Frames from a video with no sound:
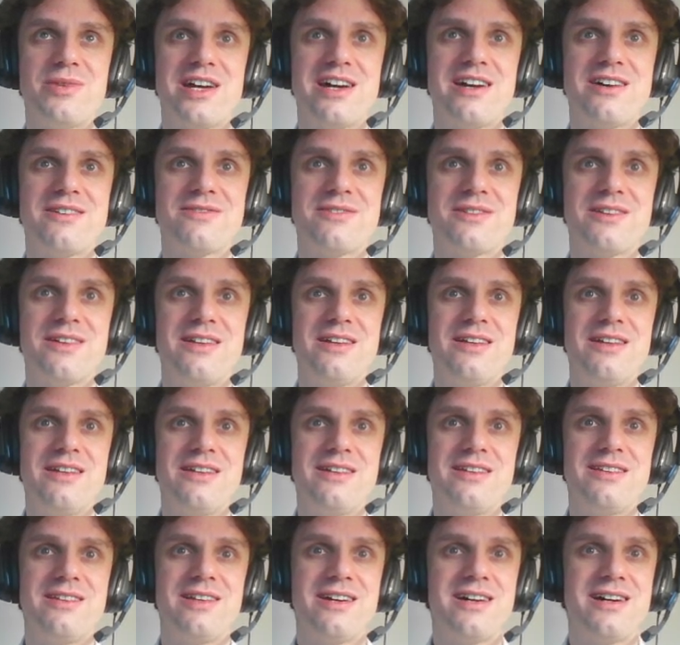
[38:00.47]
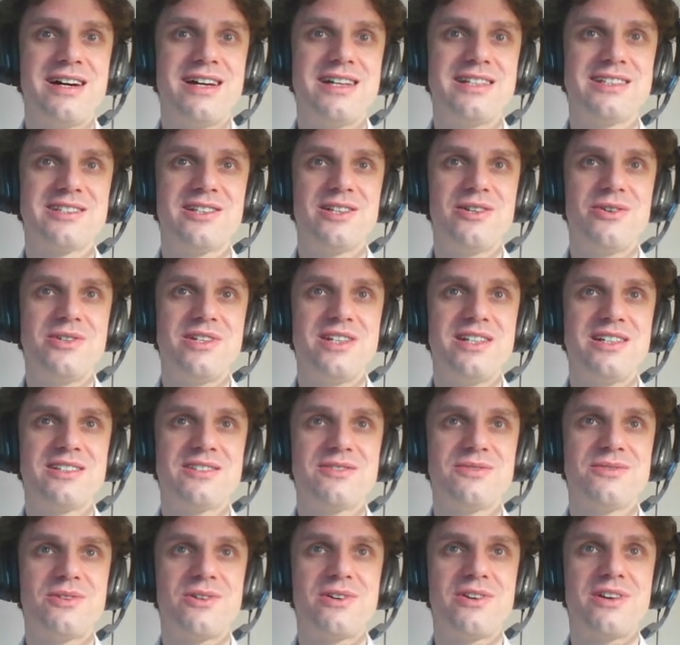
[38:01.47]
we have the highest loadings
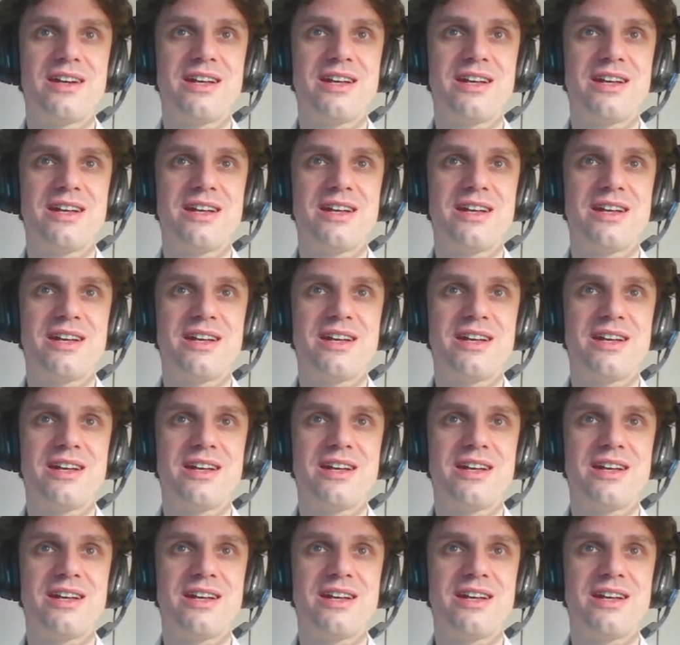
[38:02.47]
for